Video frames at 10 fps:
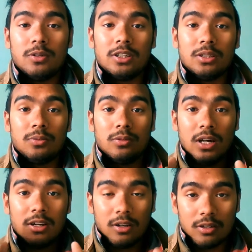But if you
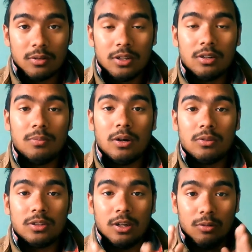are unaware
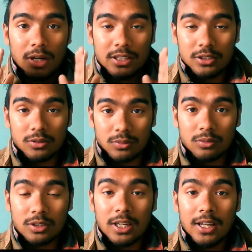about what is root,